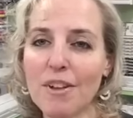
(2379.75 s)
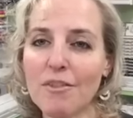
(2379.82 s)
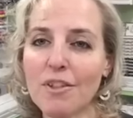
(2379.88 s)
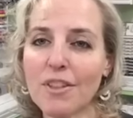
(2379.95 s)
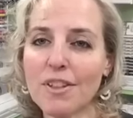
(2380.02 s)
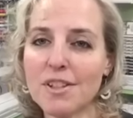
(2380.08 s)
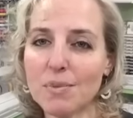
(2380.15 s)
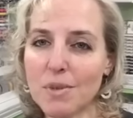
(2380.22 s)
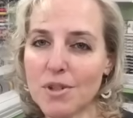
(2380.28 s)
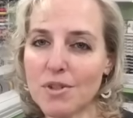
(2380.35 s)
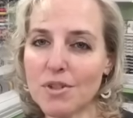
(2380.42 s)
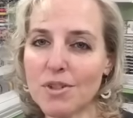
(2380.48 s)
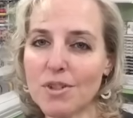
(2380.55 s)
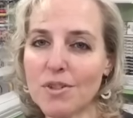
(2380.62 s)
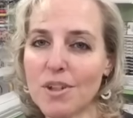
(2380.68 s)
For the
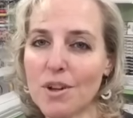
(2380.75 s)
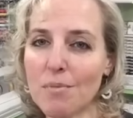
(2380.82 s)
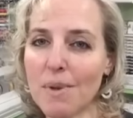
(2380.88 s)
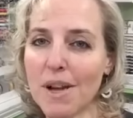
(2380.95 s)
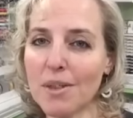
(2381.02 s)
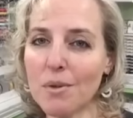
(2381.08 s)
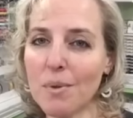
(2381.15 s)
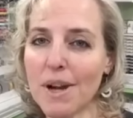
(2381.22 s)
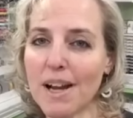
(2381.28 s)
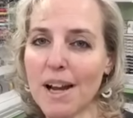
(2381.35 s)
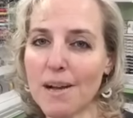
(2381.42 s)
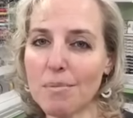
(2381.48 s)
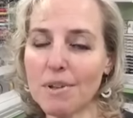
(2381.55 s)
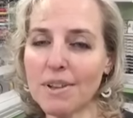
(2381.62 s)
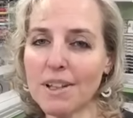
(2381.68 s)
Switcher Studio, by the way,
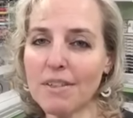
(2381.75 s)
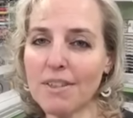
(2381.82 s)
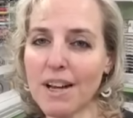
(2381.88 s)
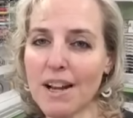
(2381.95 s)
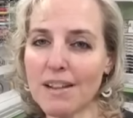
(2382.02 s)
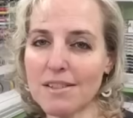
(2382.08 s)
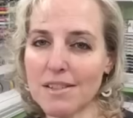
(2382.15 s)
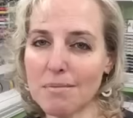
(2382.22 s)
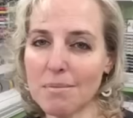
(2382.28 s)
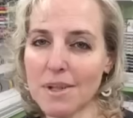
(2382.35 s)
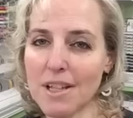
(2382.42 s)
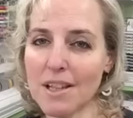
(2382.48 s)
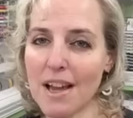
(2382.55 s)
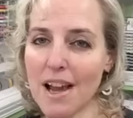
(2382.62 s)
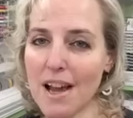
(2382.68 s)
I believe it has to
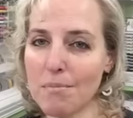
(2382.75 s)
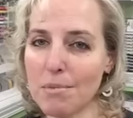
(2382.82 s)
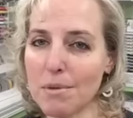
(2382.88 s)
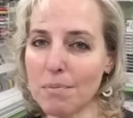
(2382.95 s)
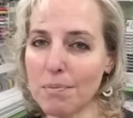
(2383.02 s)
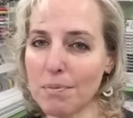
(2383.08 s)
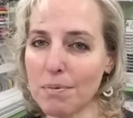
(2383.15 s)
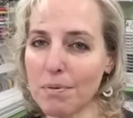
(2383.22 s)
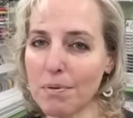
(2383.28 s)
be Apple